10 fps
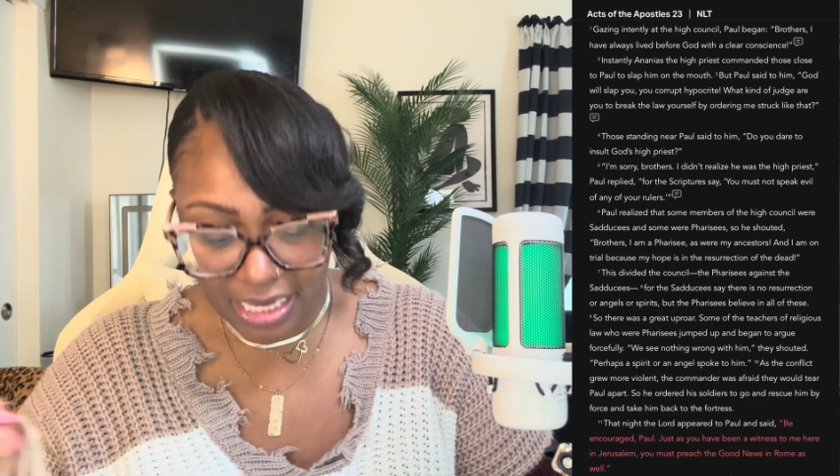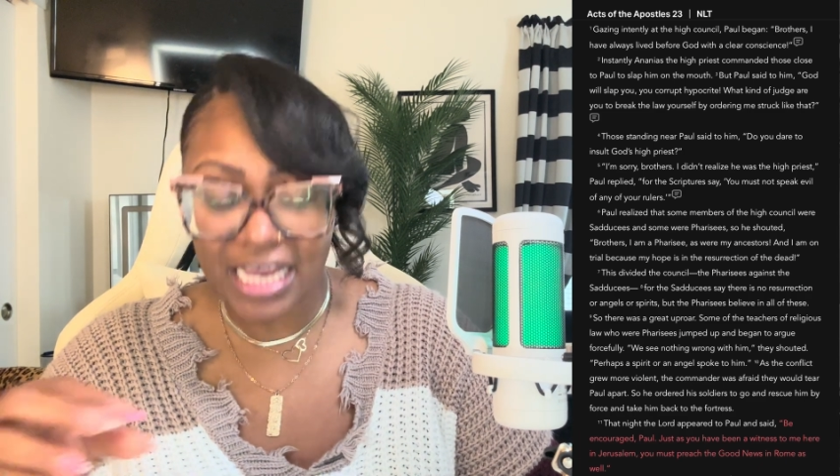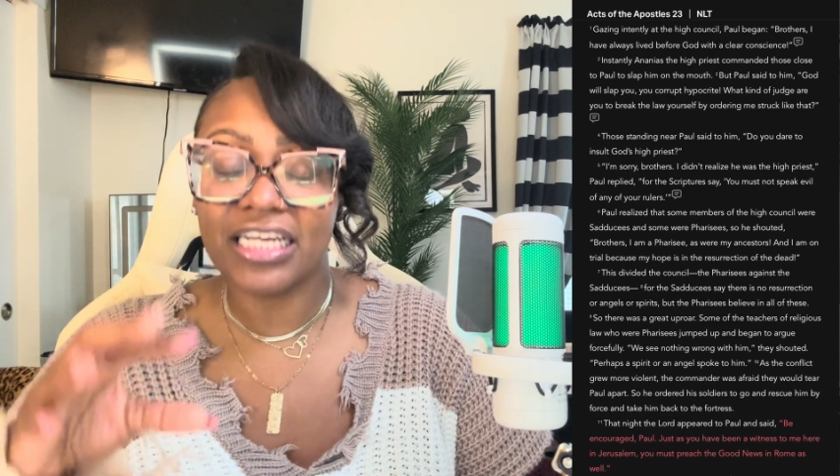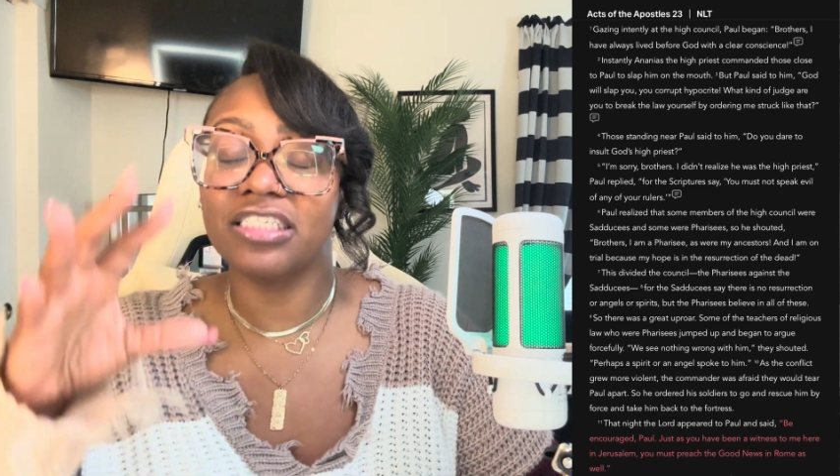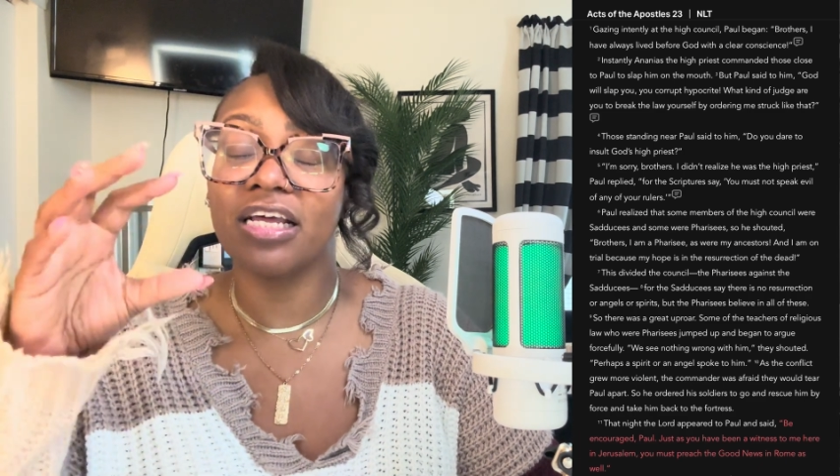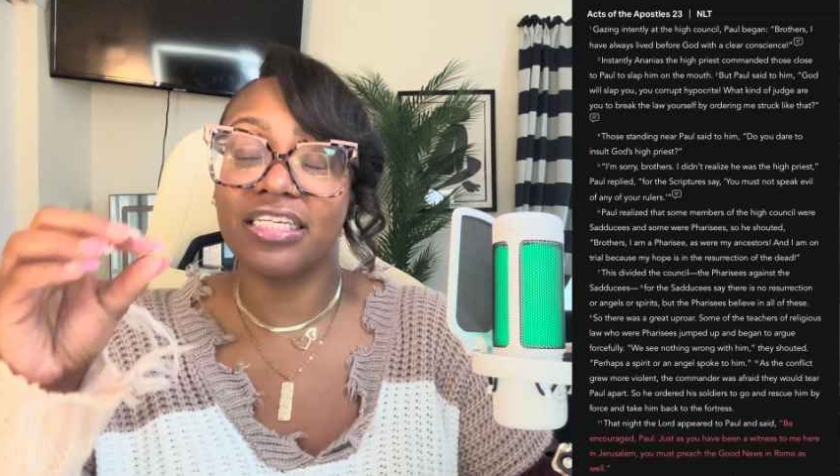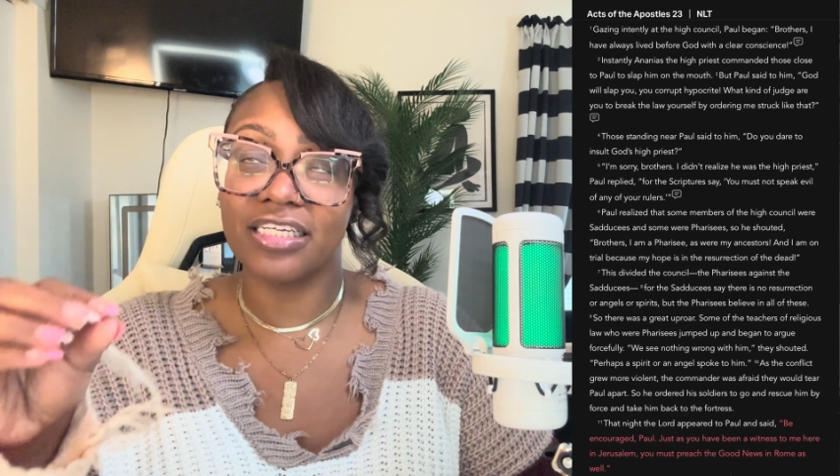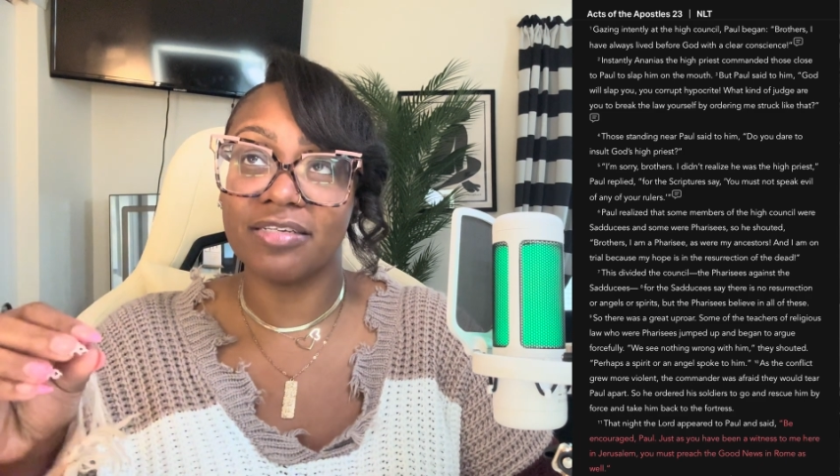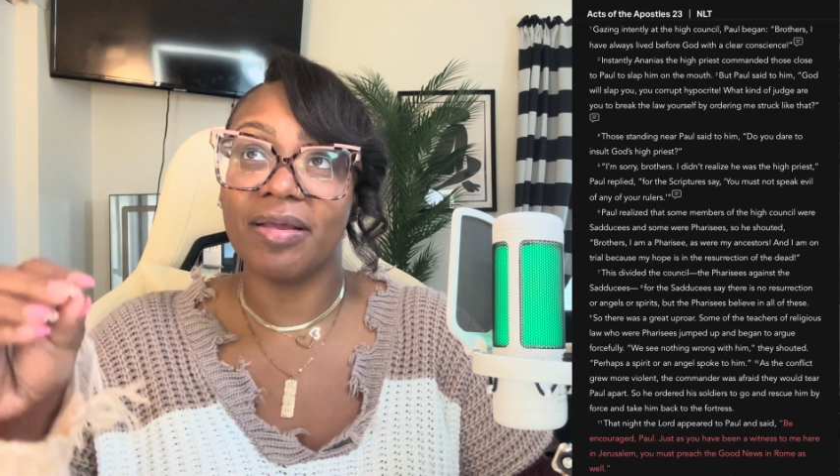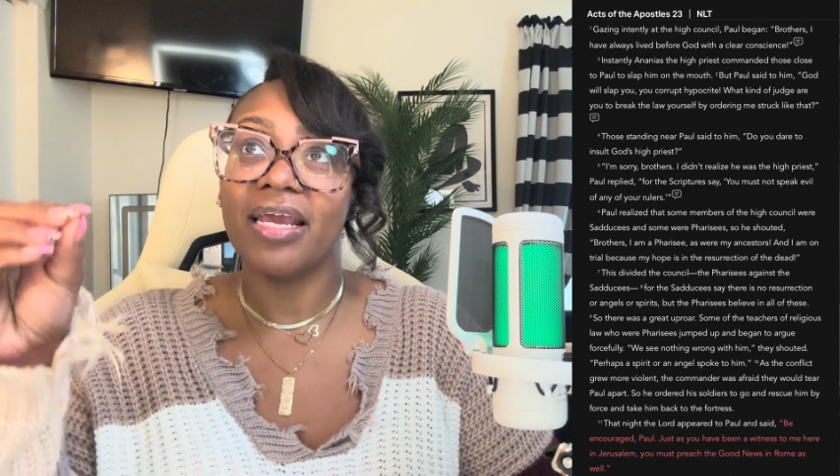It
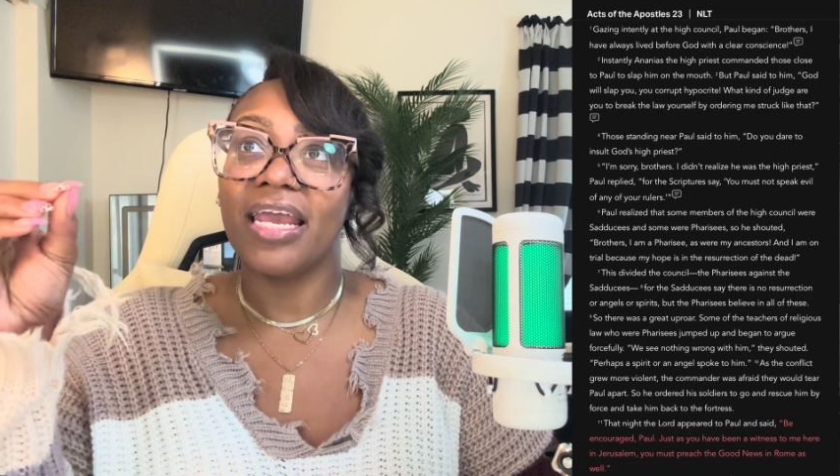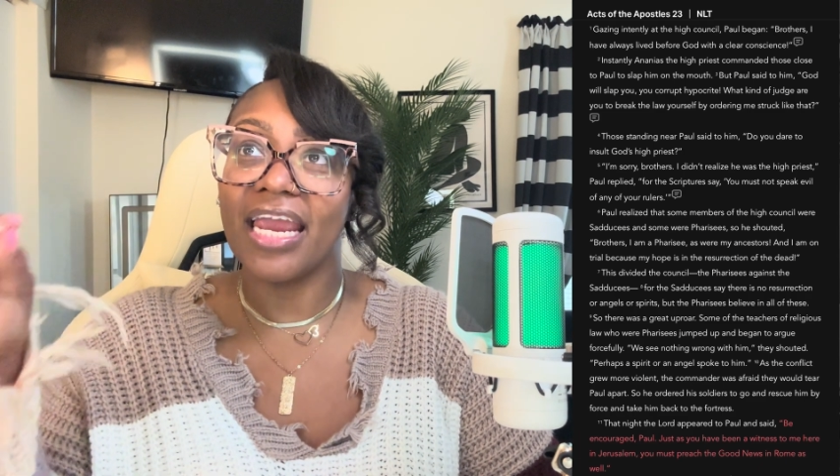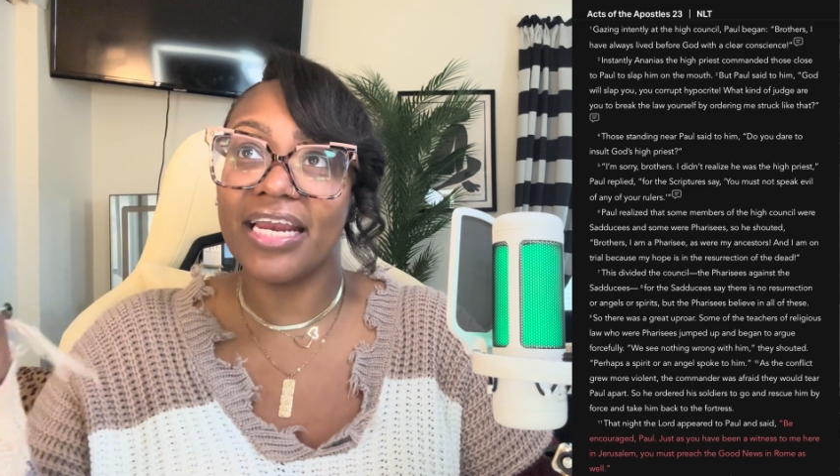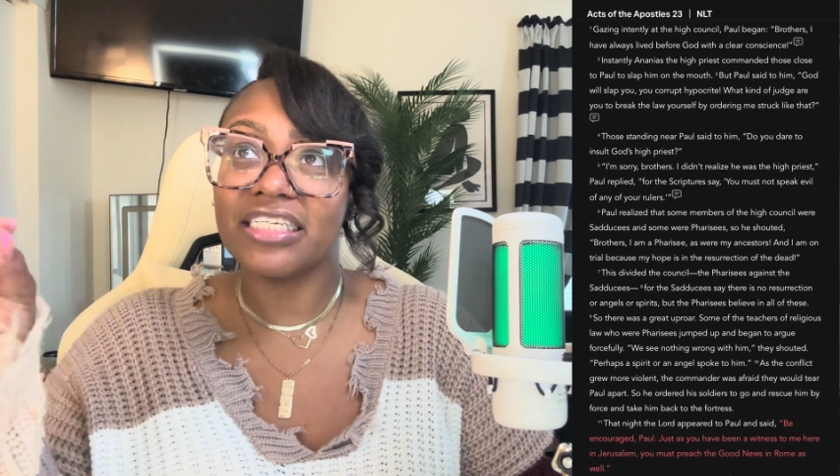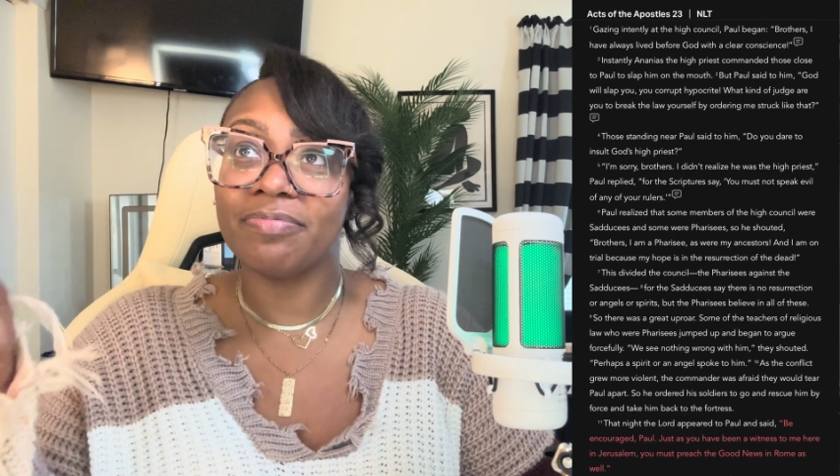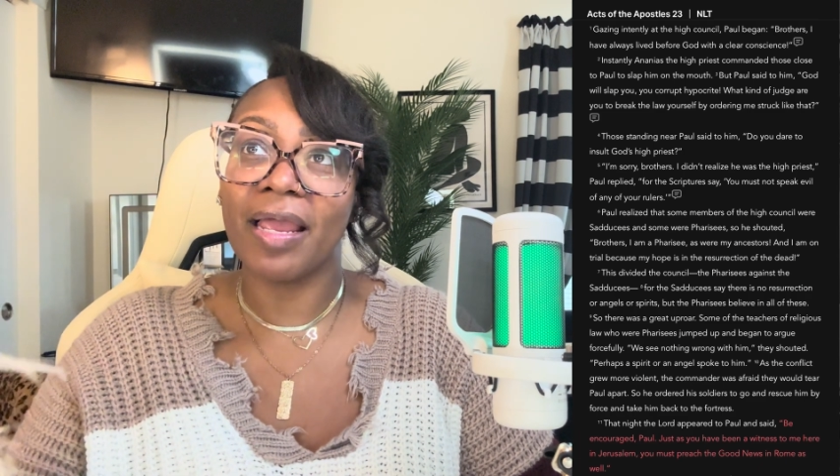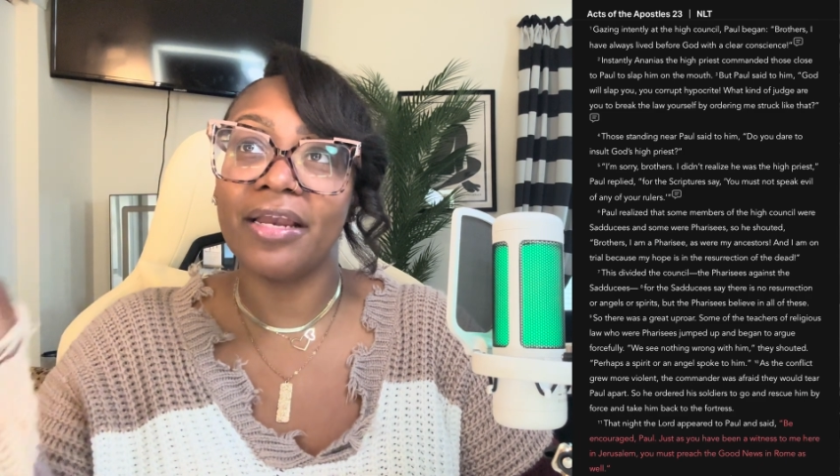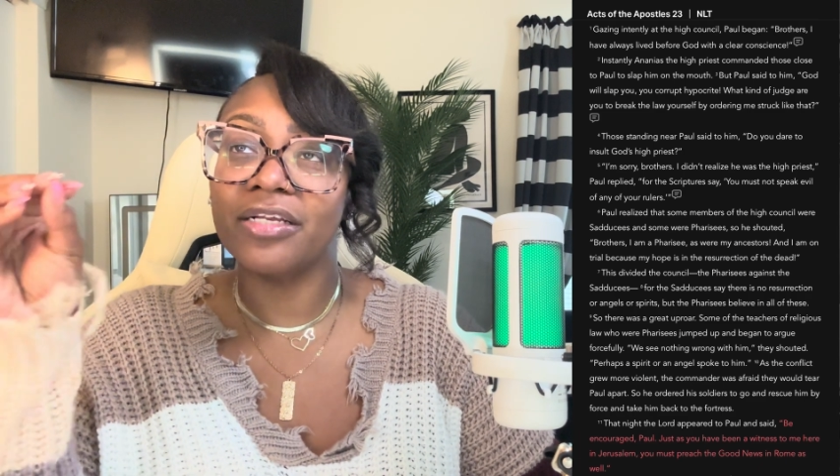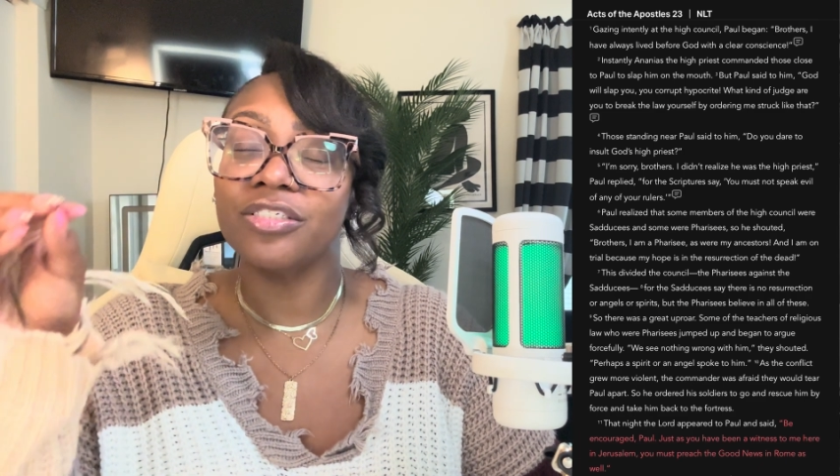explained